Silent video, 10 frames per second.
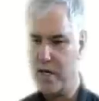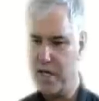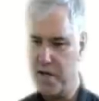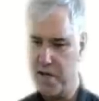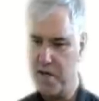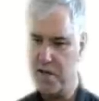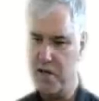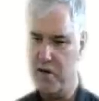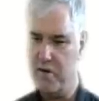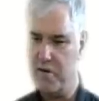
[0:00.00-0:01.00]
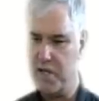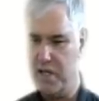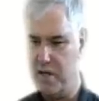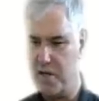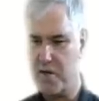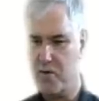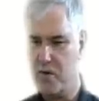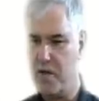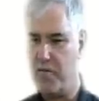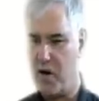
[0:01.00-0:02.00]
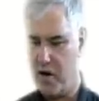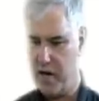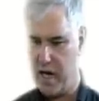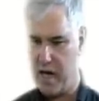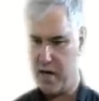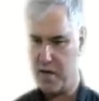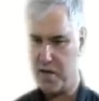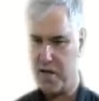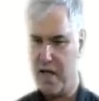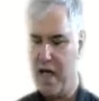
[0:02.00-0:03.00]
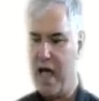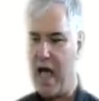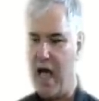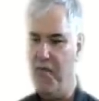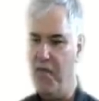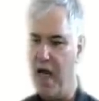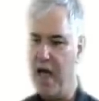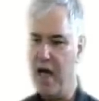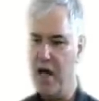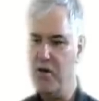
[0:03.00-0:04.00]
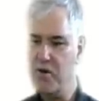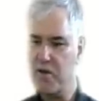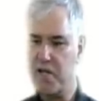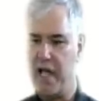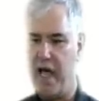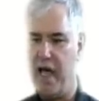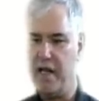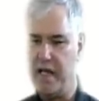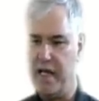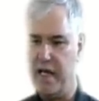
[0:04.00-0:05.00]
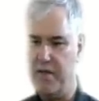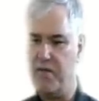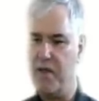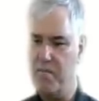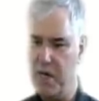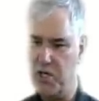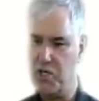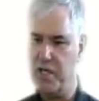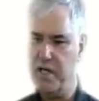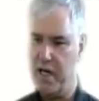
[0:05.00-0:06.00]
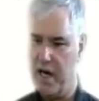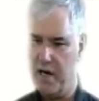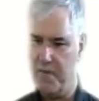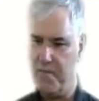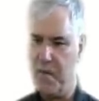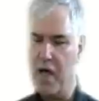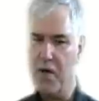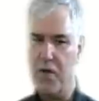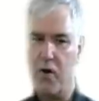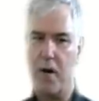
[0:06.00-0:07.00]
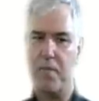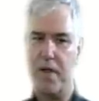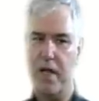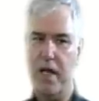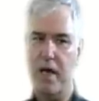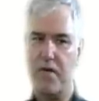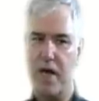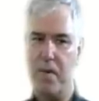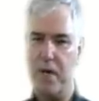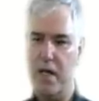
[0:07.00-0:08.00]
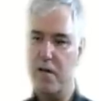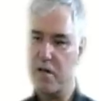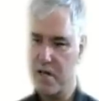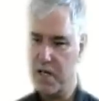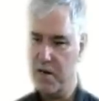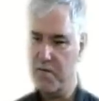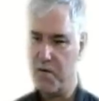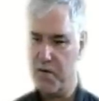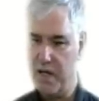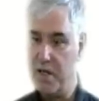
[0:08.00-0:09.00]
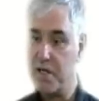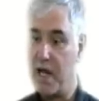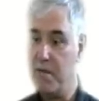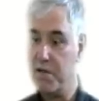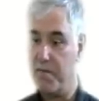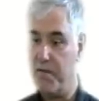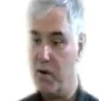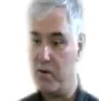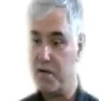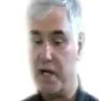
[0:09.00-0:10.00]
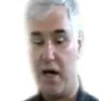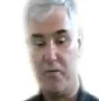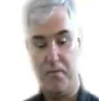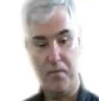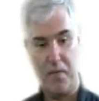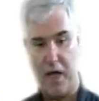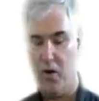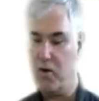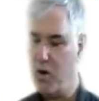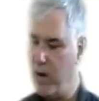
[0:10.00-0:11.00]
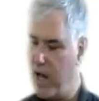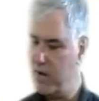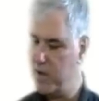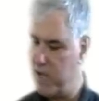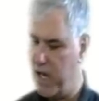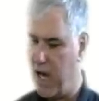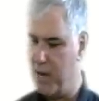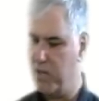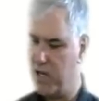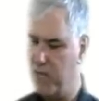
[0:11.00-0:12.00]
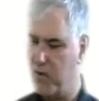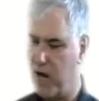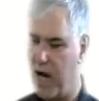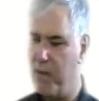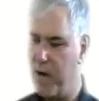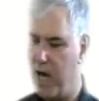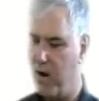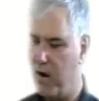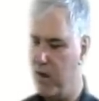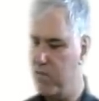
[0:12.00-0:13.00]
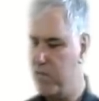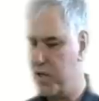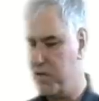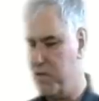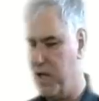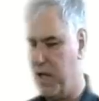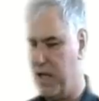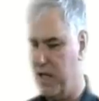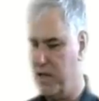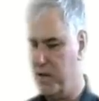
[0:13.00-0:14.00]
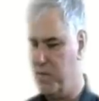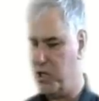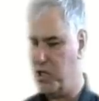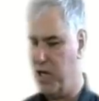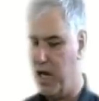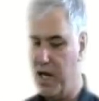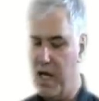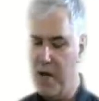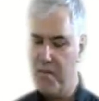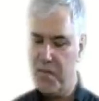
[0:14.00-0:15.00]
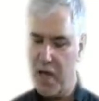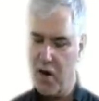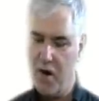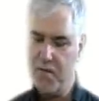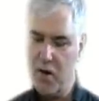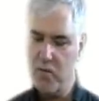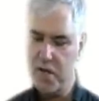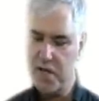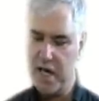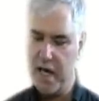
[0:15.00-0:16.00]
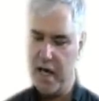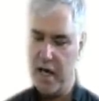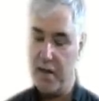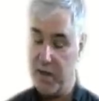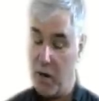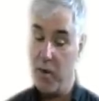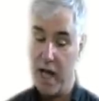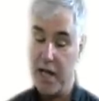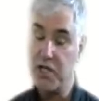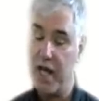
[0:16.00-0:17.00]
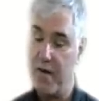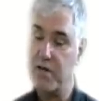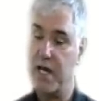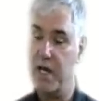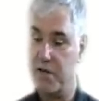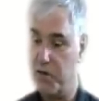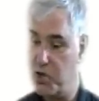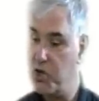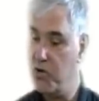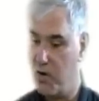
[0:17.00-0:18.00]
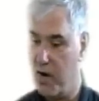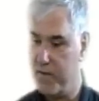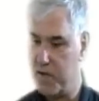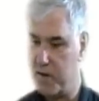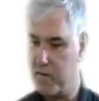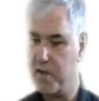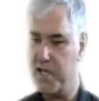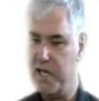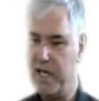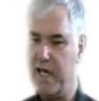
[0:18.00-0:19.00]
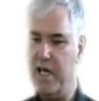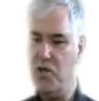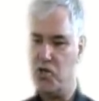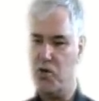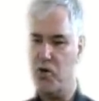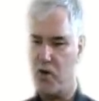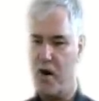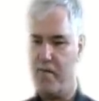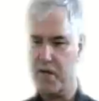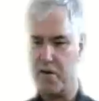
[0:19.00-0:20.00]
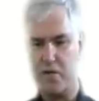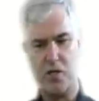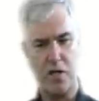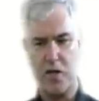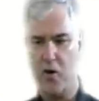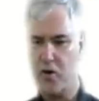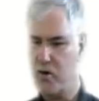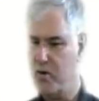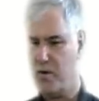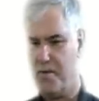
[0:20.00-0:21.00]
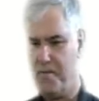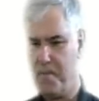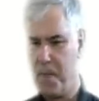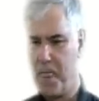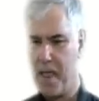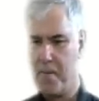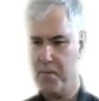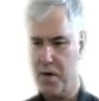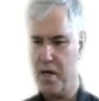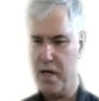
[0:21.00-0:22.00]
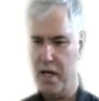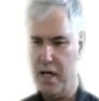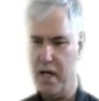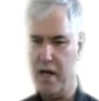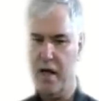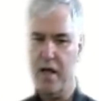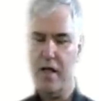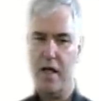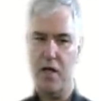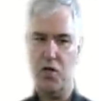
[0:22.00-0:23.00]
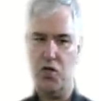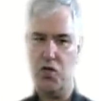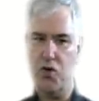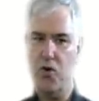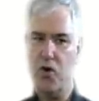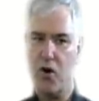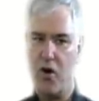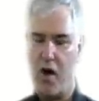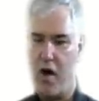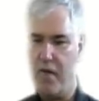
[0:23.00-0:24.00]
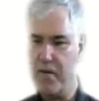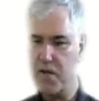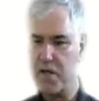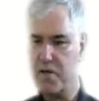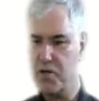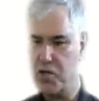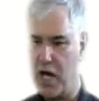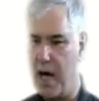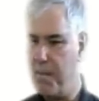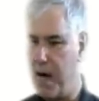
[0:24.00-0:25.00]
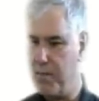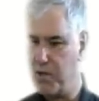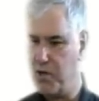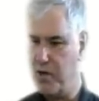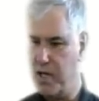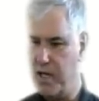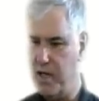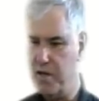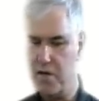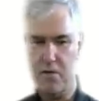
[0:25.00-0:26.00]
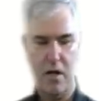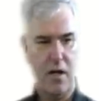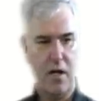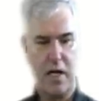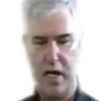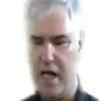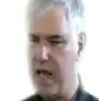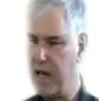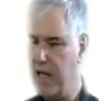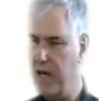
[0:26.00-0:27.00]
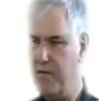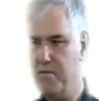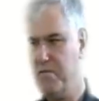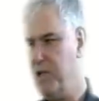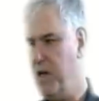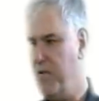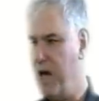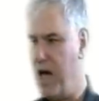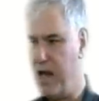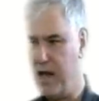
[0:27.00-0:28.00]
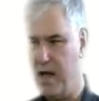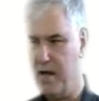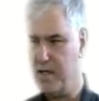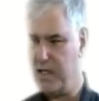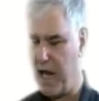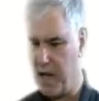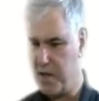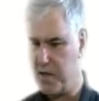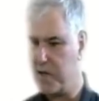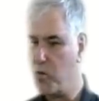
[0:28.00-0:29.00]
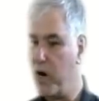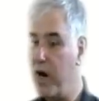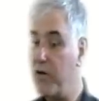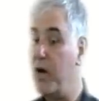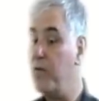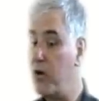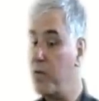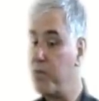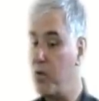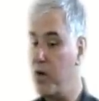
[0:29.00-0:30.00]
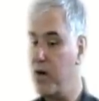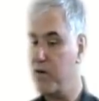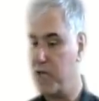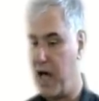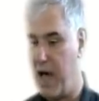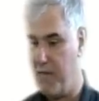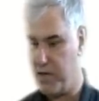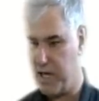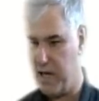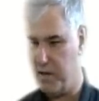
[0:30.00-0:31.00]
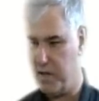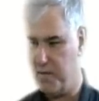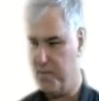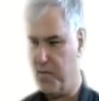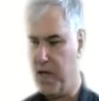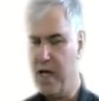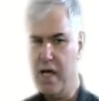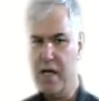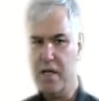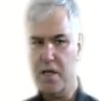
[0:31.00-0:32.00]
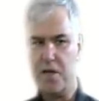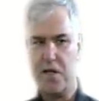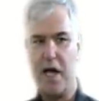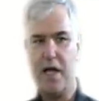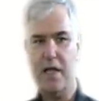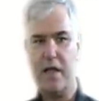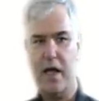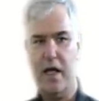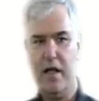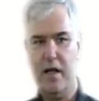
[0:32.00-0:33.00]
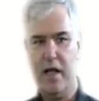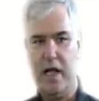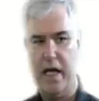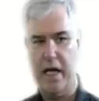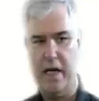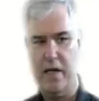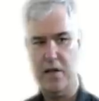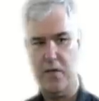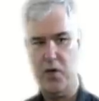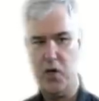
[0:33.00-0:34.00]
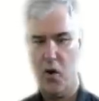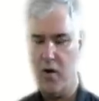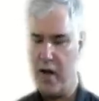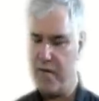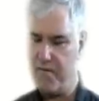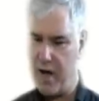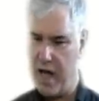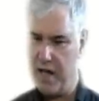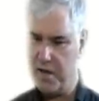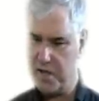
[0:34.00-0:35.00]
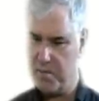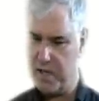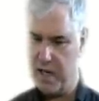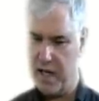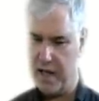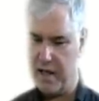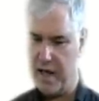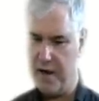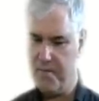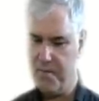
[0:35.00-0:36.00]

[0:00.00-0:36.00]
to 6 years in the school of hard knocks, and they understand get the mission done. There are plenty of companies looking for these types of folks. Now, they don't go out and say, I'm looking for combat arms that get the mission done. They often will say, they will actually advertise for junior officers, seeking junior officers. Just go to Google, put in junior officer job opportunities, Connecticut, Nevada, Texas, wherever, and their employers advertising. The second thing is, if you don't find something like that,